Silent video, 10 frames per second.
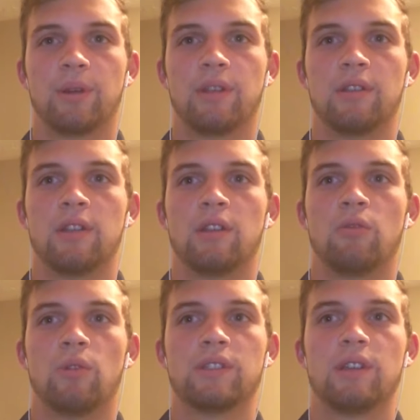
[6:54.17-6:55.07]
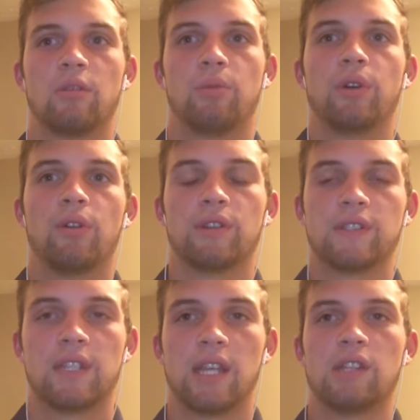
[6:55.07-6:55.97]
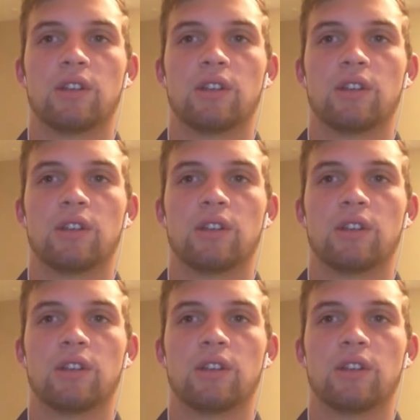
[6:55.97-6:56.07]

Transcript: But once they were put on stage